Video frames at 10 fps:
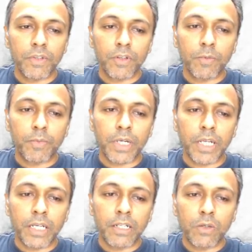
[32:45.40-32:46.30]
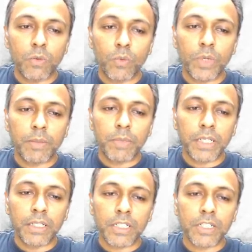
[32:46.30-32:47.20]
we obtain 2a
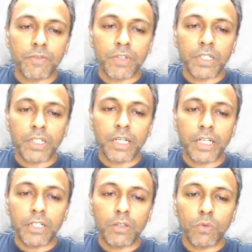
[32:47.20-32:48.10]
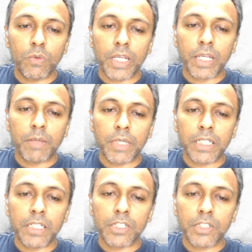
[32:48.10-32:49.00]
minus 1 into a
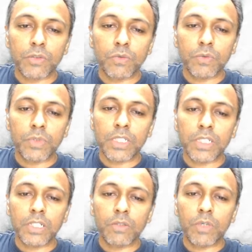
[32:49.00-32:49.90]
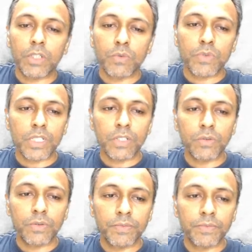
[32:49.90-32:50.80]
minus 2 is equal to 0.